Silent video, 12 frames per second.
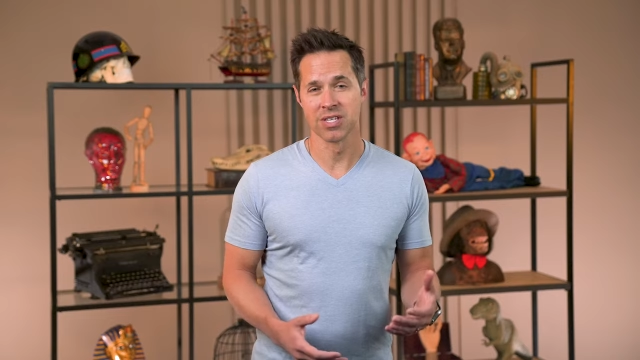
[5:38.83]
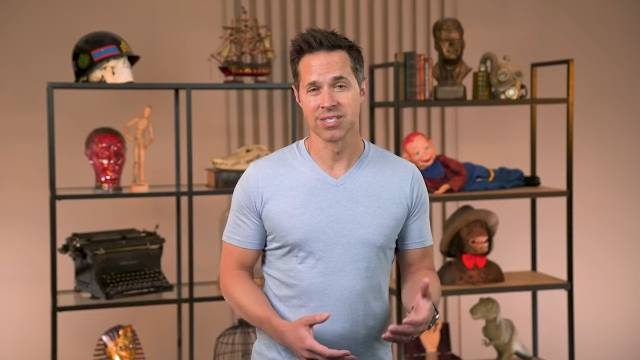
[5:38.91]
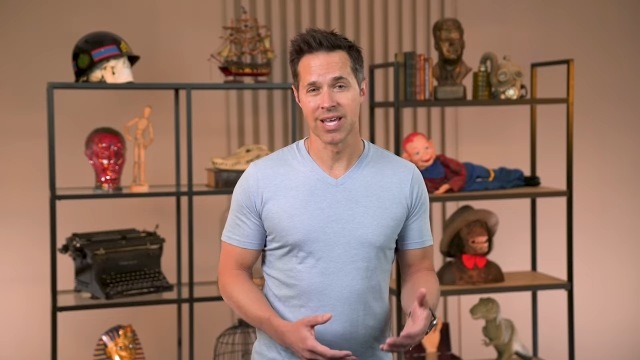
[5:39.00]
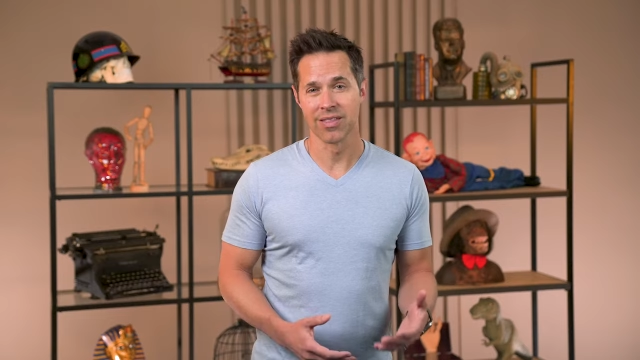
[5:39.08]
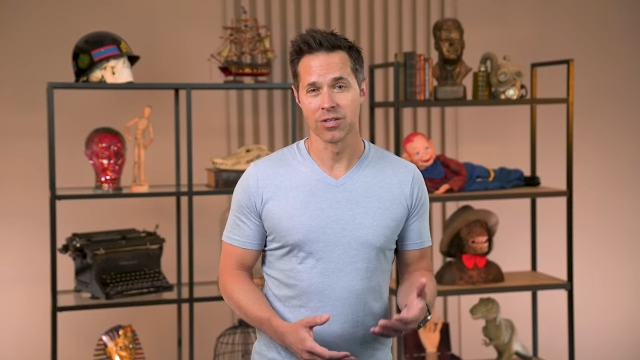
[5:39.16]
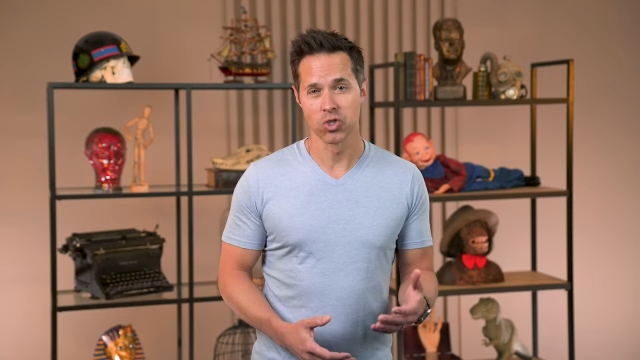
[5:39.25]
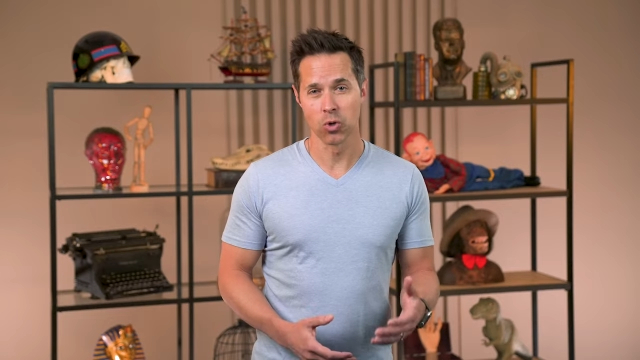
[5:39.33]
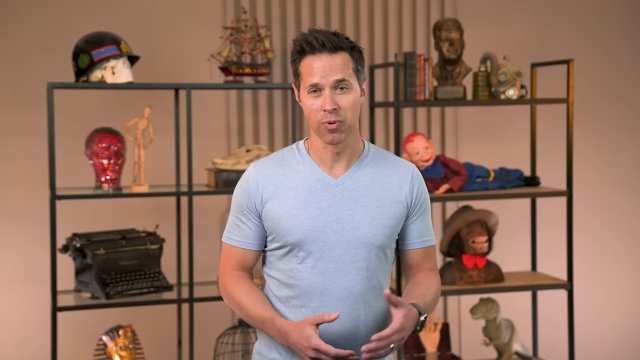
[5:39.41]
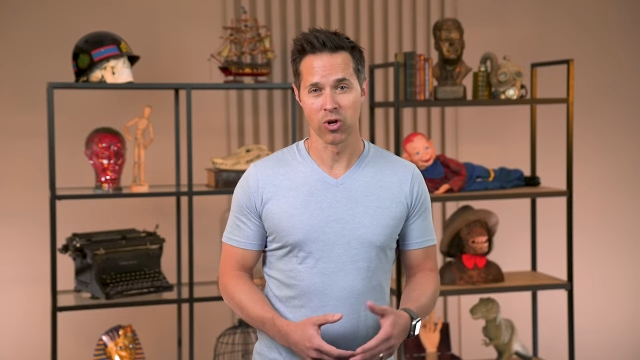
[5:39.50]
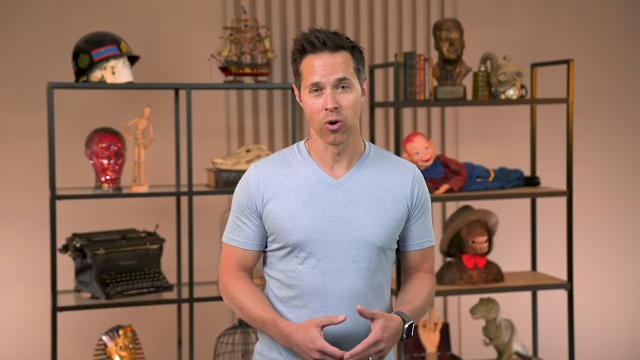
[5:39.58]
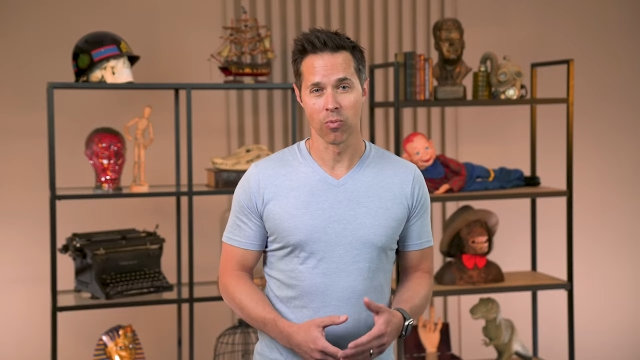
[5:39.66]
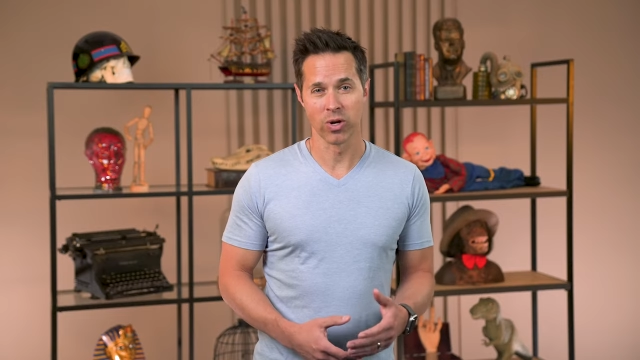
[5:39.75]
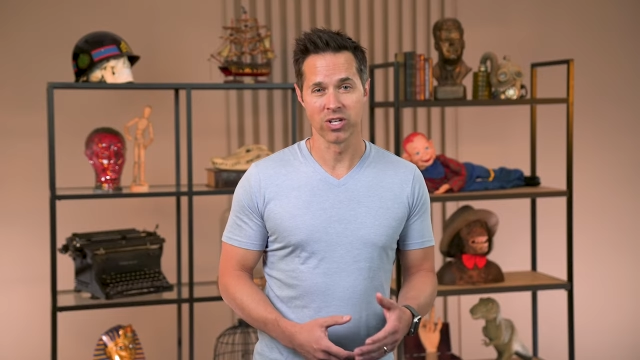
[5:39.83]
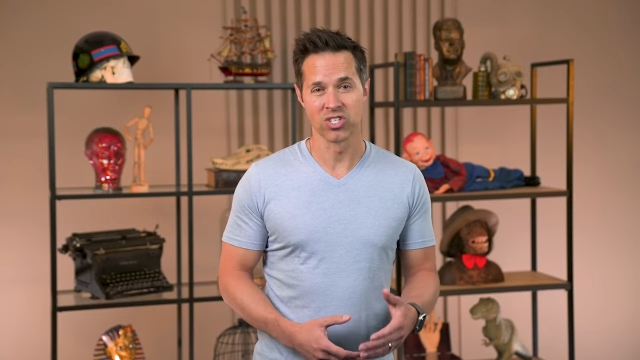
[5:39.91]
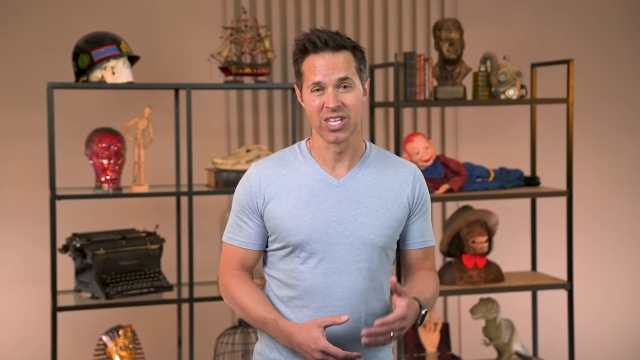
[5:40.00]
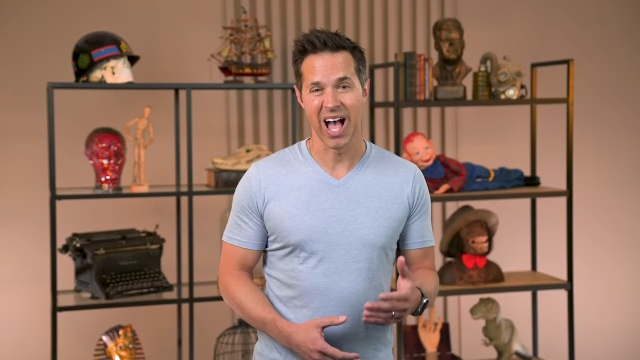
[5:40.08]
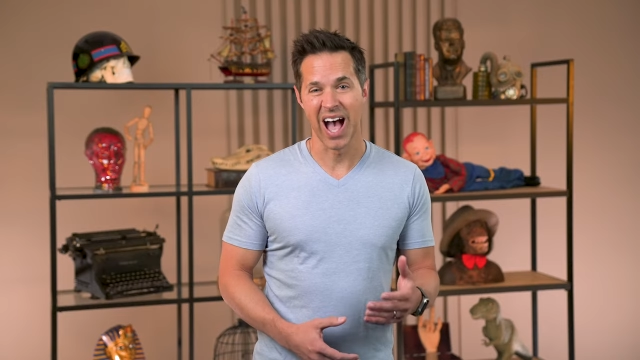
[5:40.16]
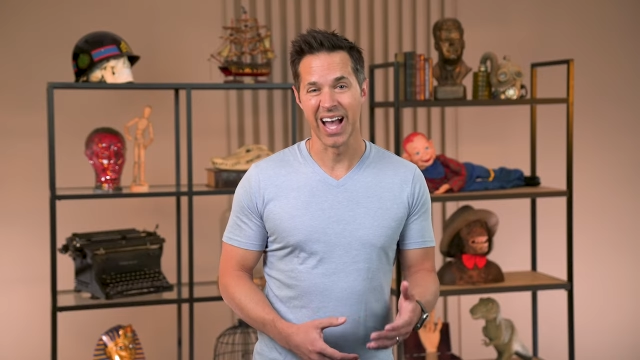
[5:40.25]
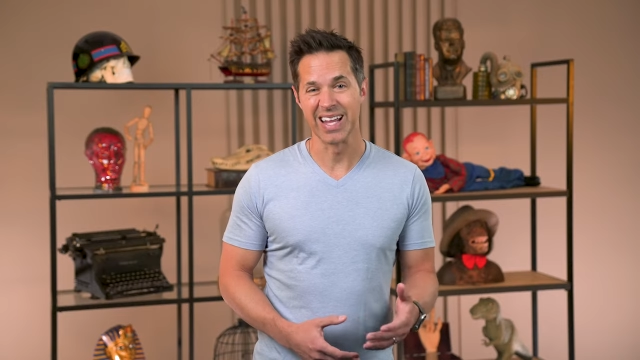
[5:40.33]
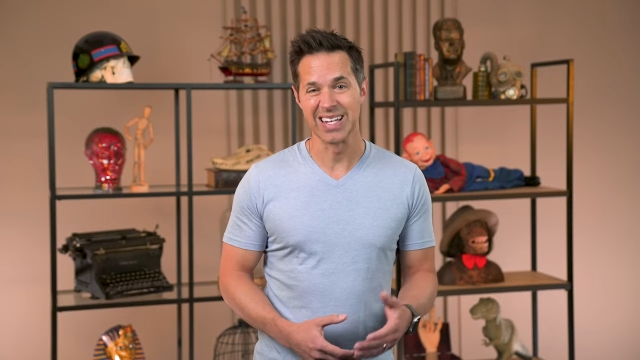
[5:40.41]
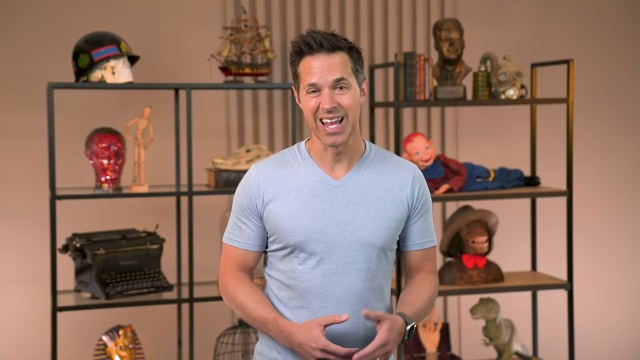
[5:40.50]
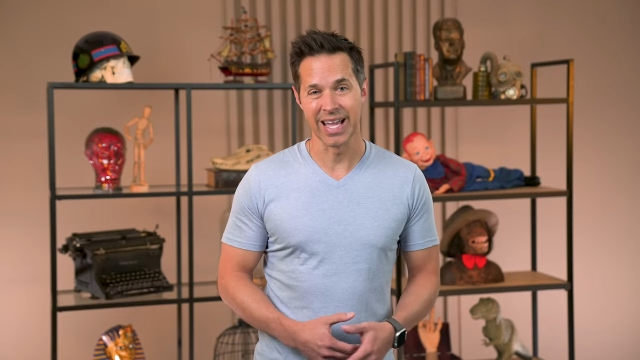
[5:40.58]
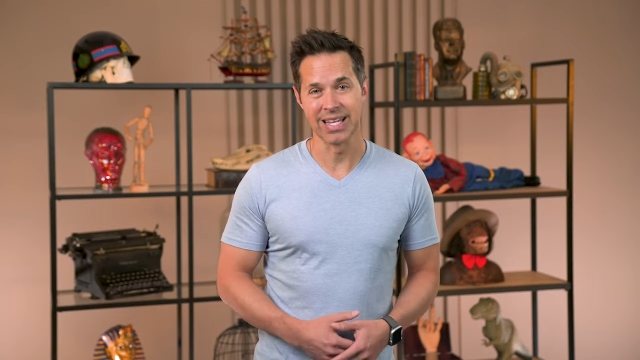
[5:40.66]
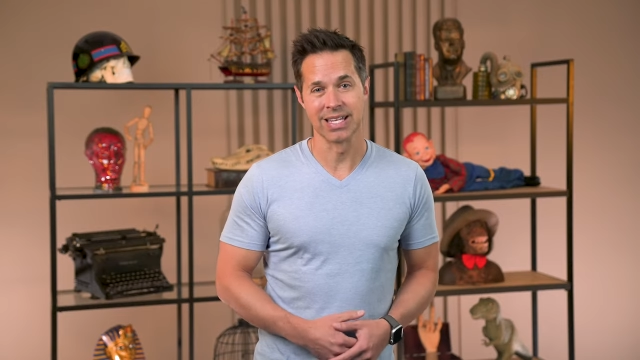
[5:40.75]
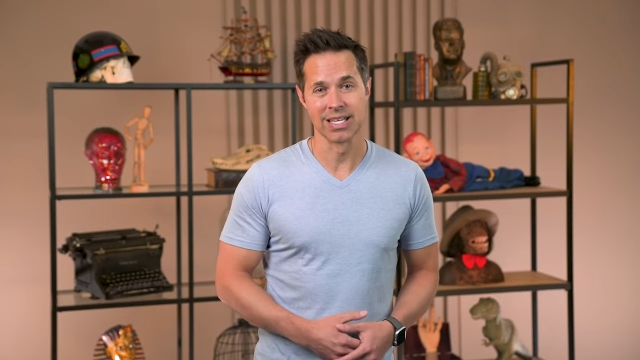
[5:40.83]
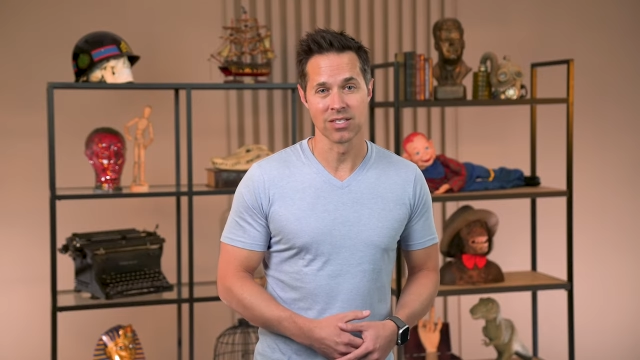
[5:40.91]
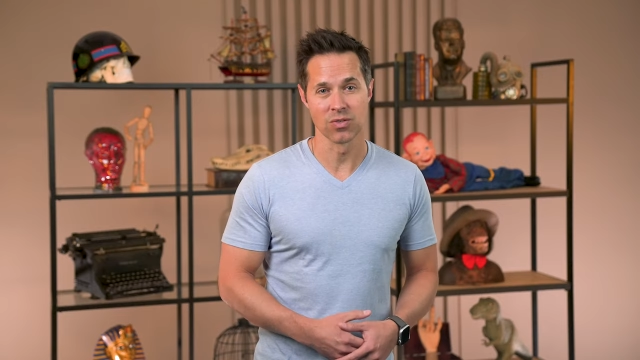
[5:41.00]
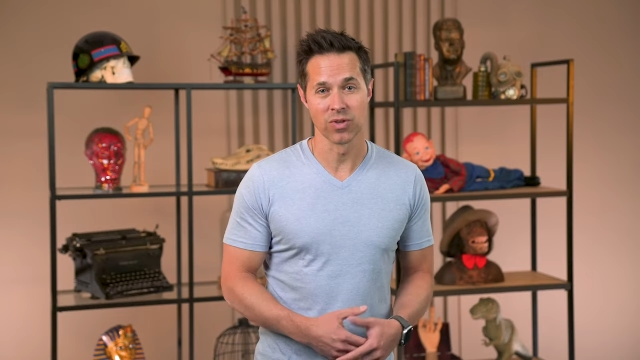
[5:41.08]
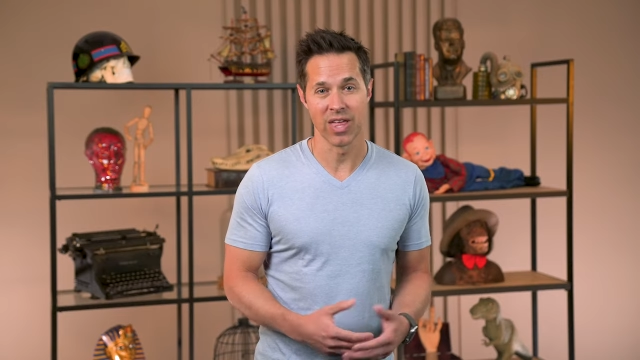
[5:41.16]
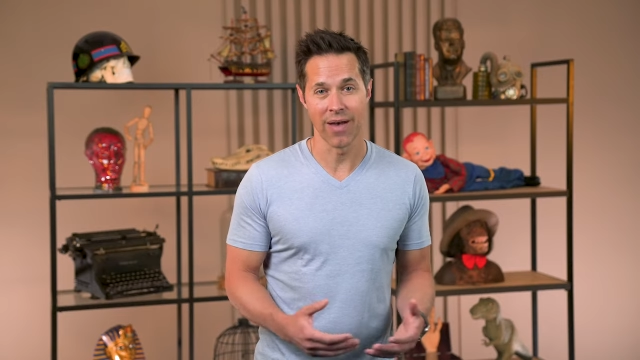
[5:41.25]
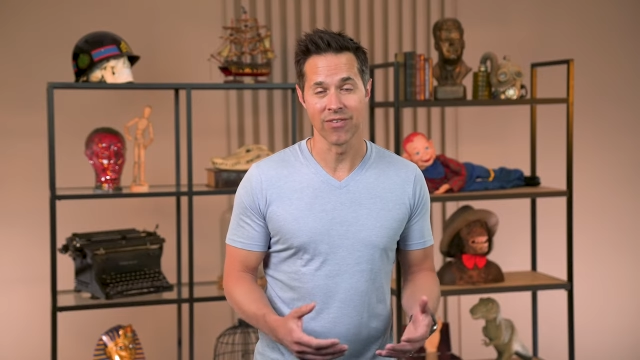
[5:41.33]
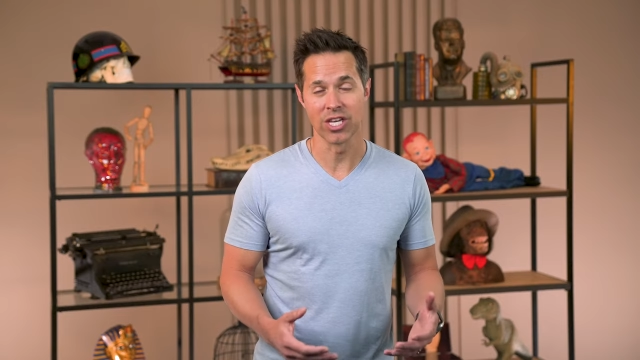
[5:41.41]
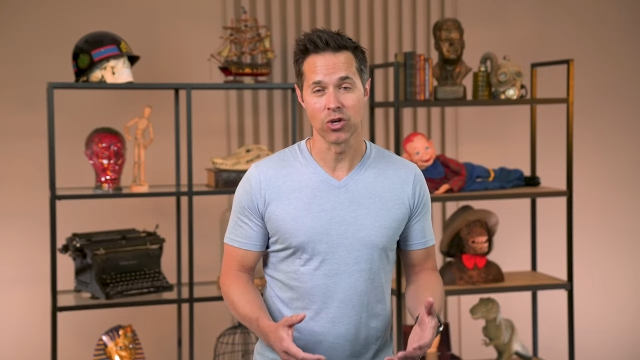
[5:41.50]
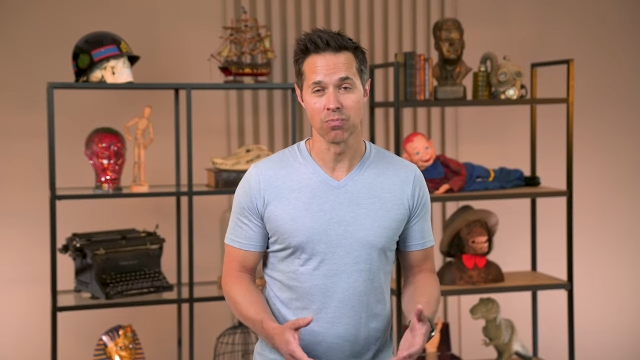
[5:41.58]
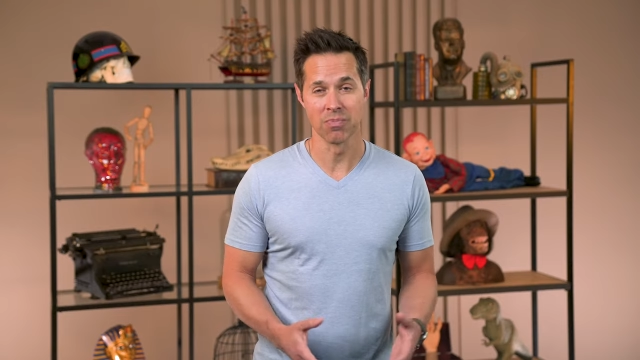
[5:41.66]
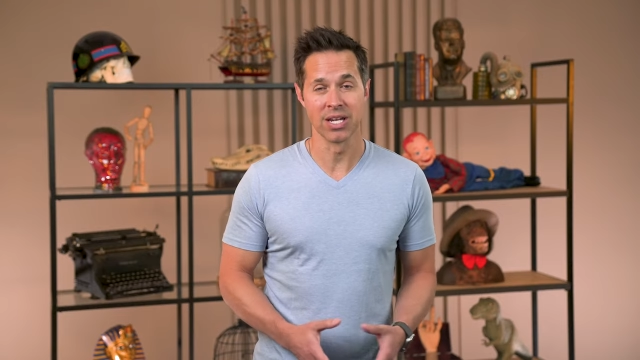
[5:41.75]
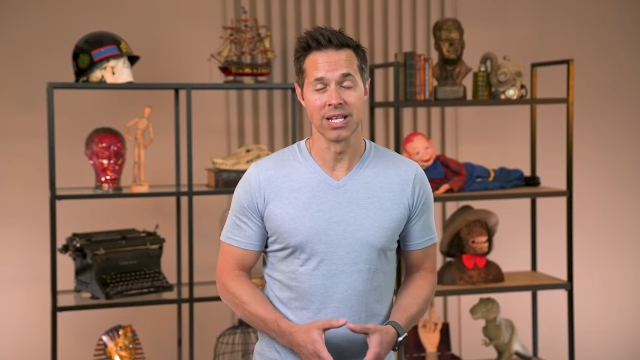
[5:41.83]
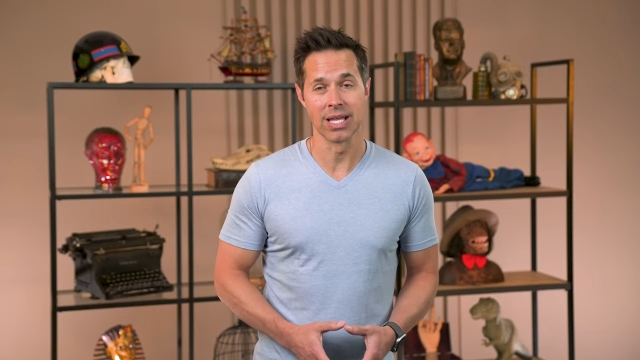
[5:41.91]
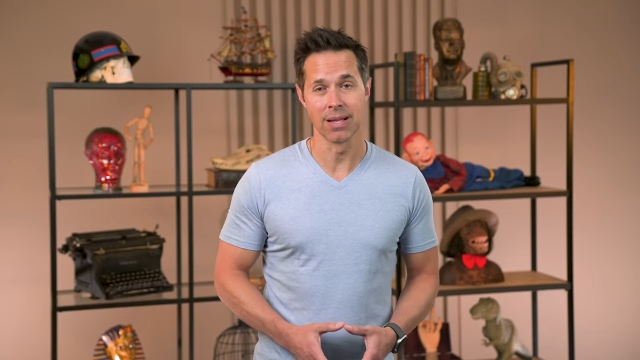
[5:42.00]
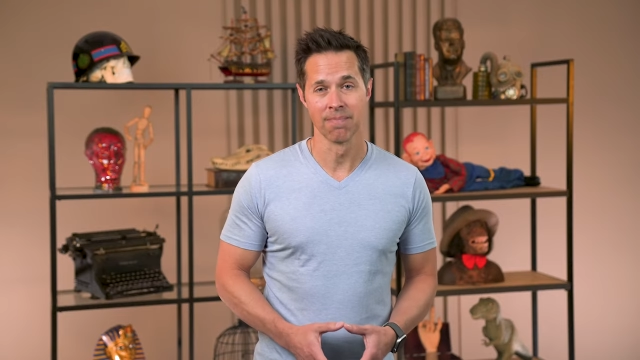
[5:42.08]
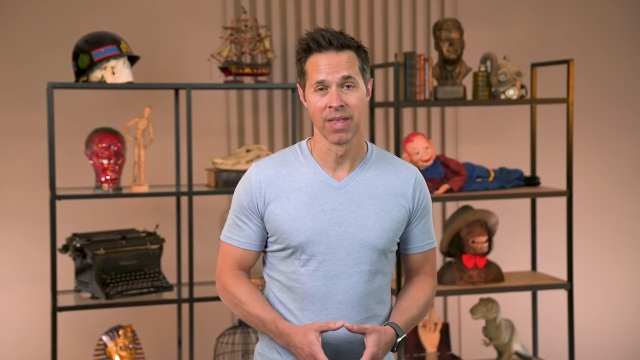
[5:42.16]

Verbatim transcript: inside the Superdome reached the high nineties with heavy humidity.